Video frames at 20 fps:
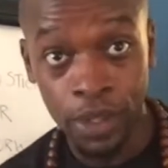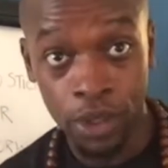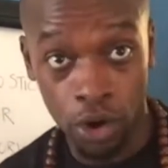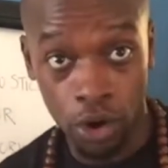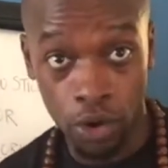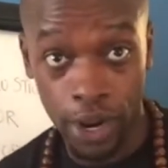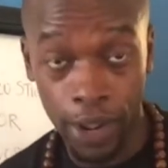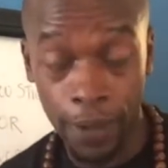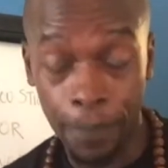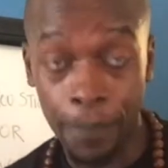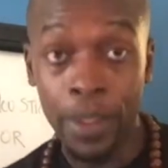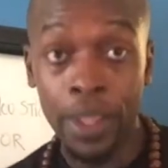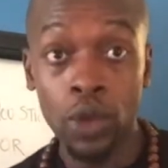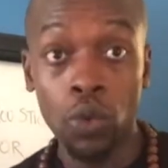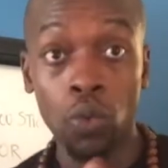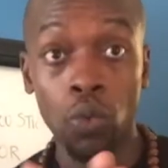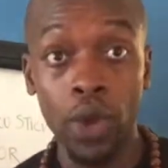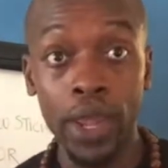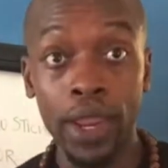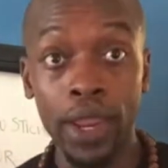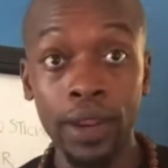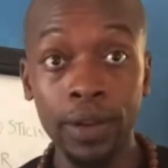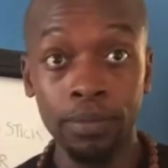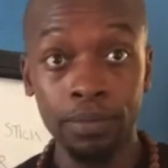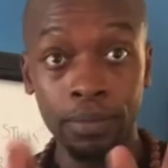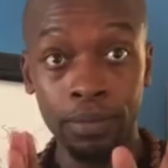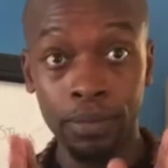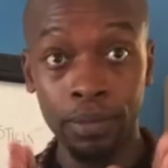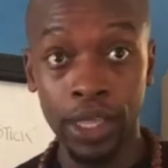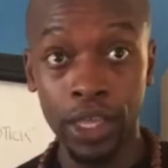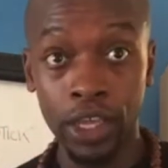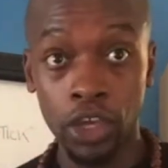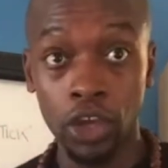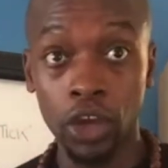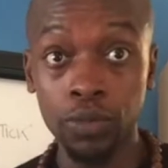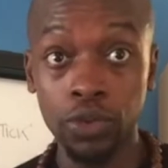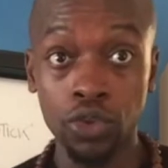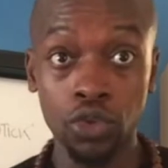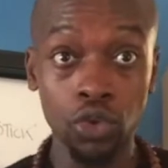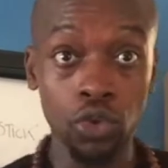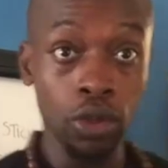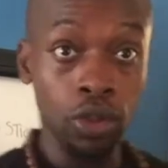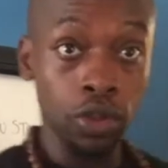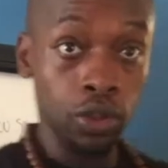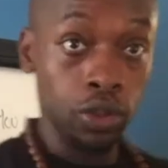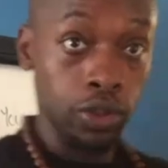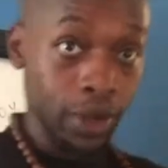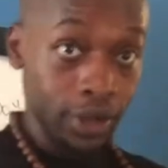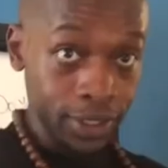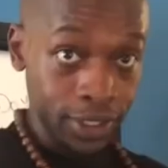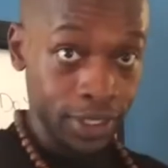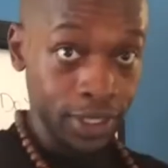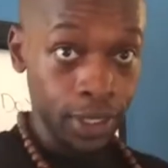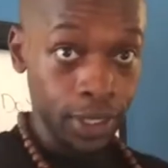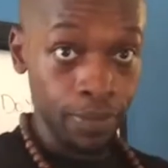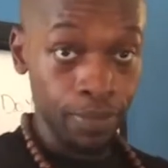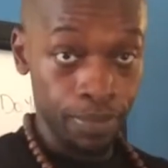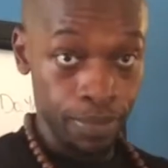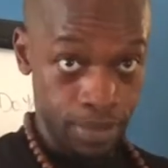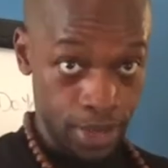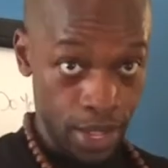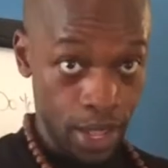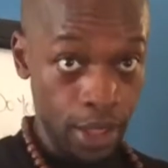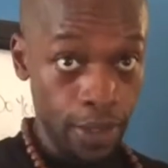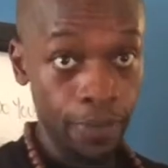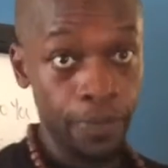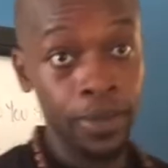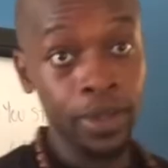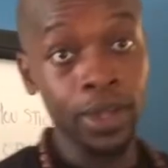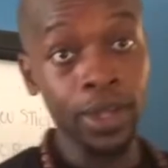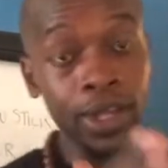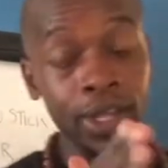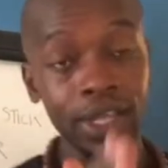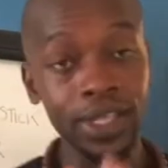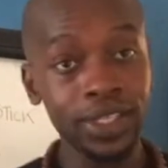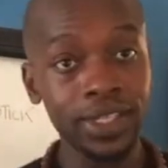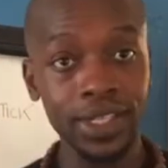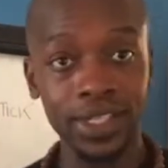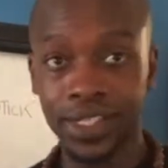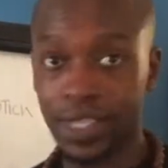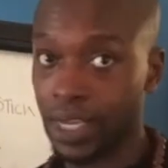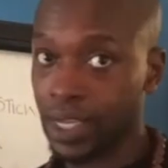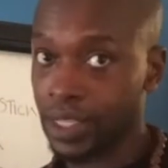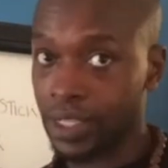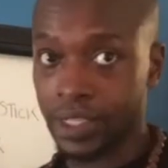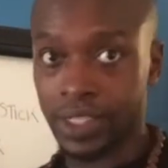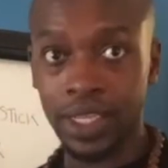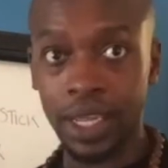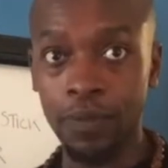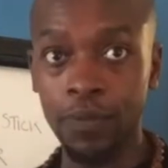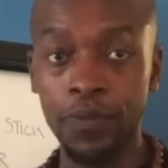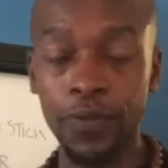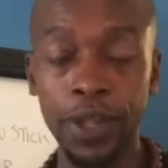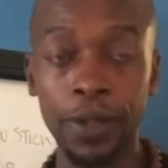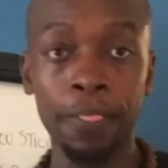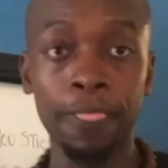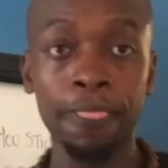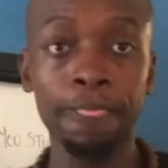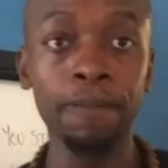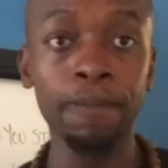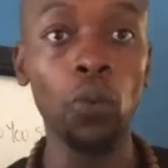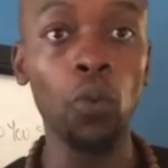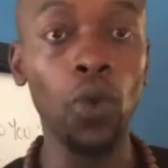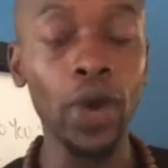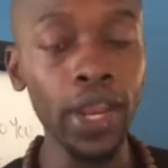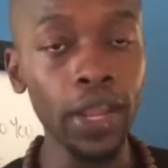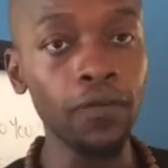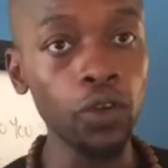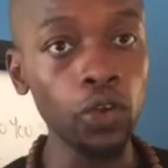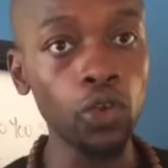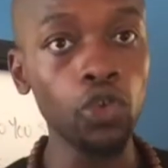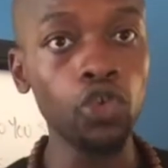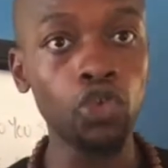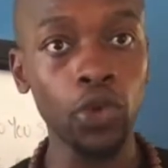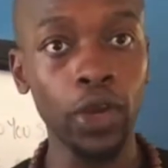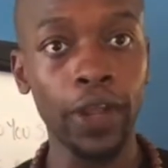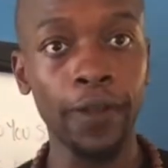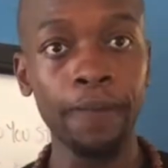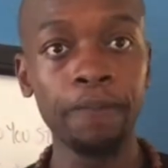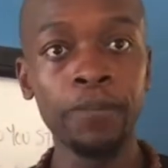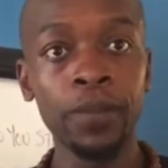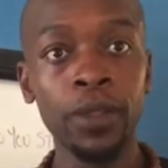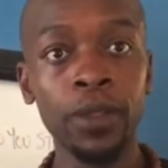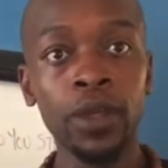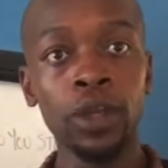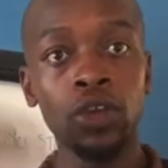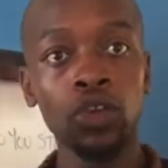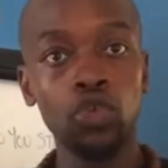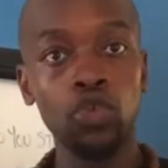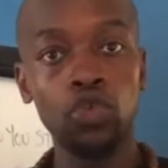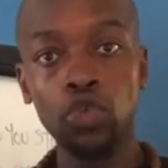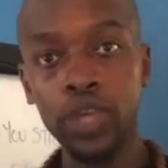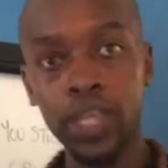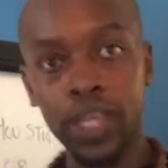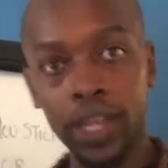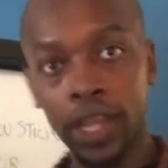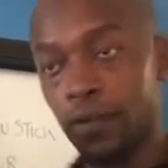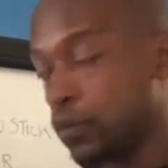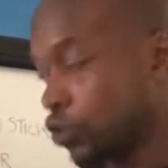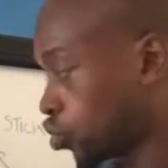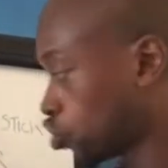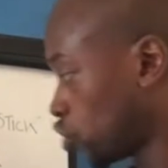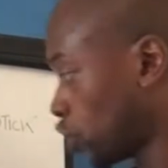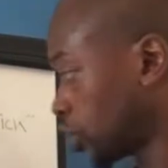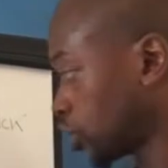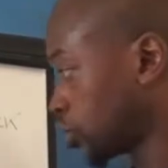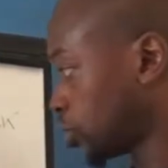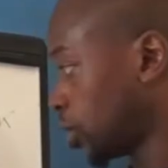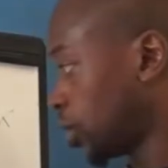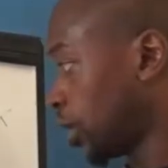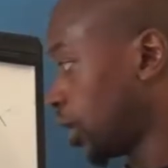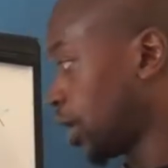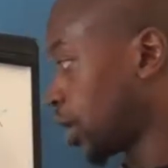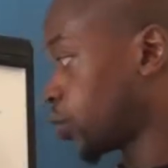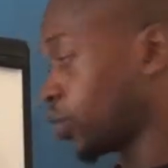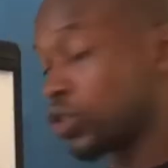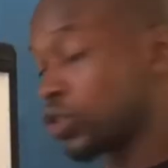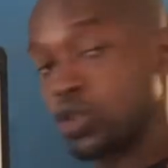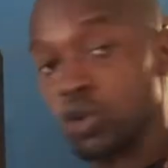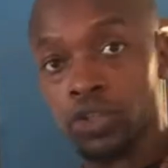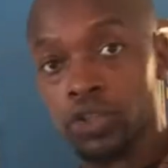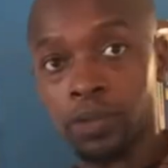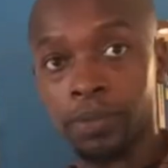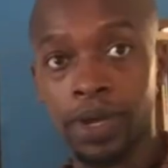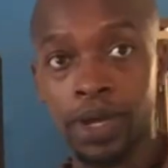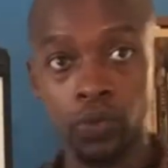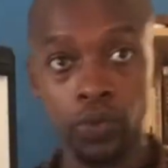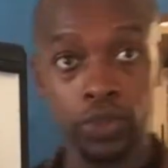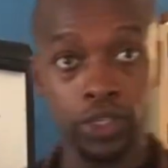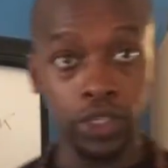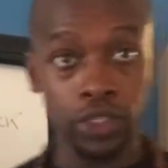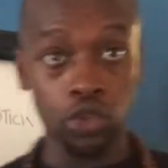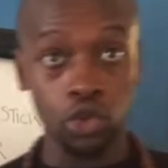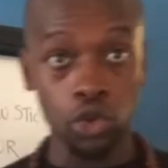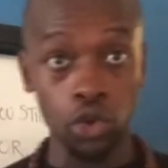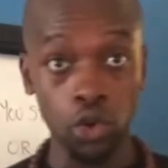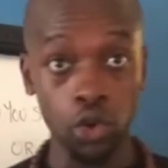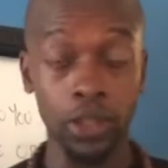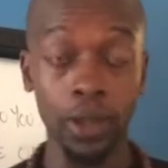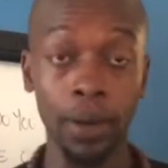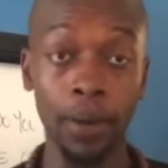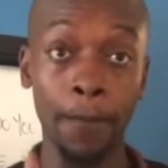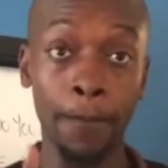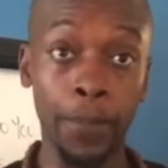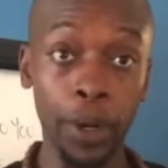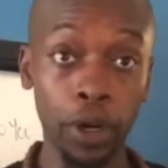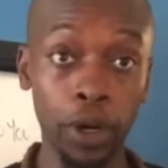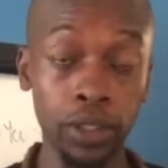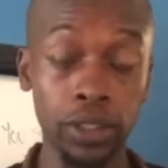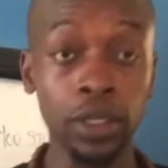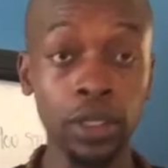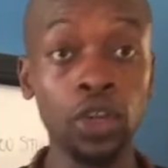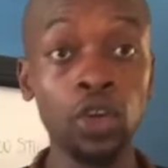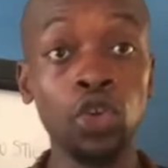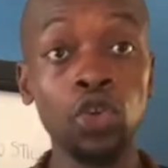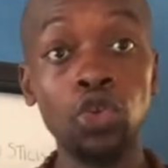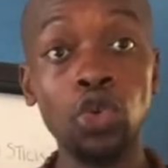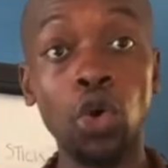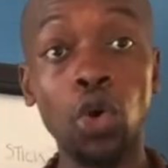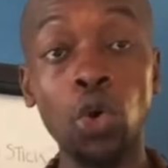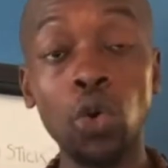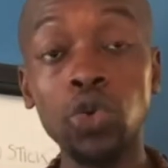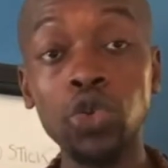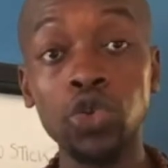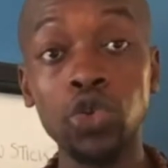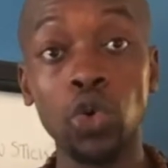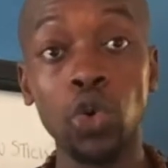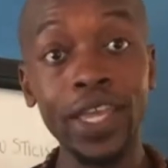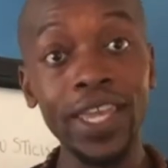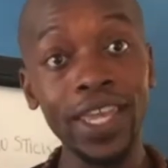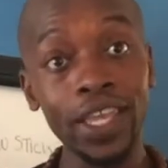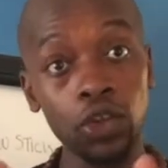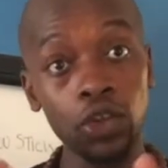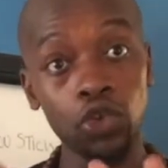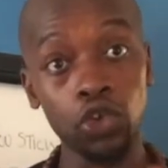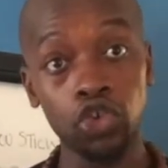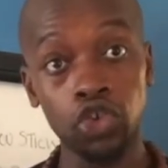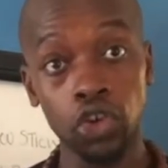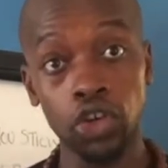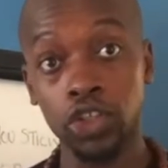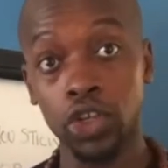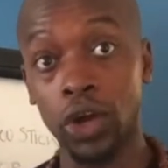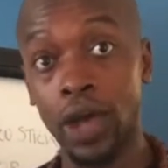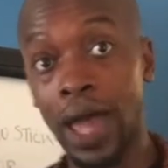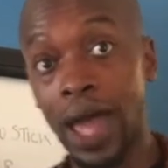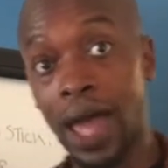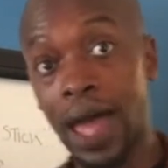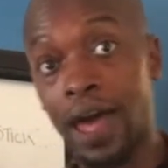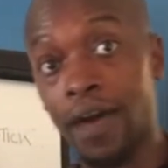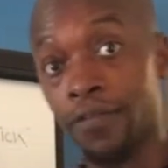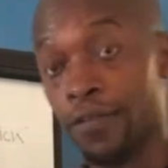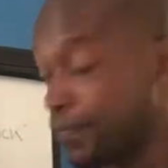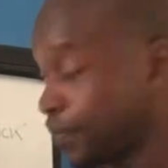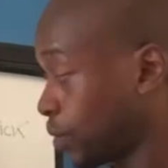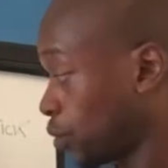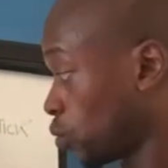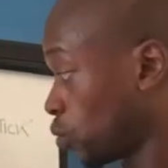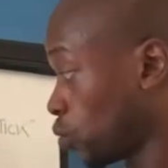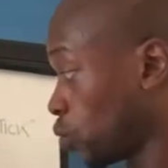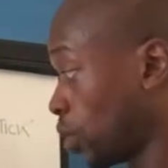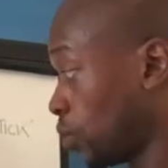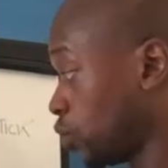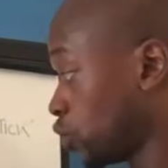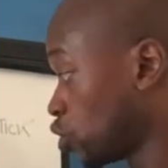All right. When it comes to dancing, now it's exactly the same thing. Whenever you train, you can have a structure like we talked about, which is good. But you also in your structure have, when we